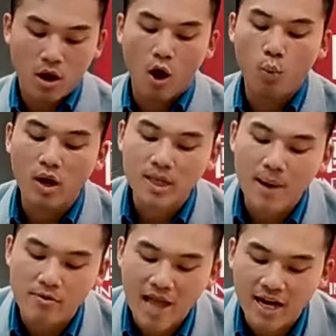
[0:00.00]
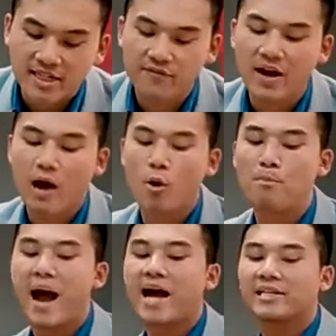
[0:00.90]
Or what about not giving our
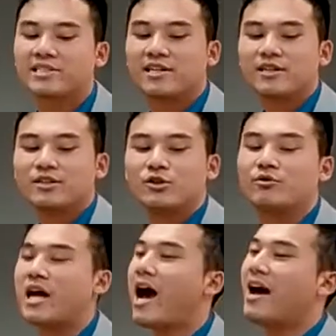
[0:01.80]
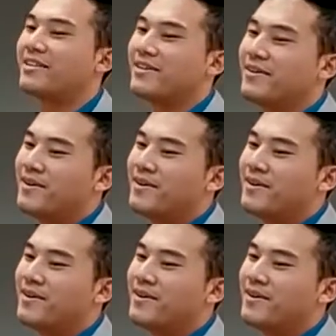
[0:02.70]
best to God?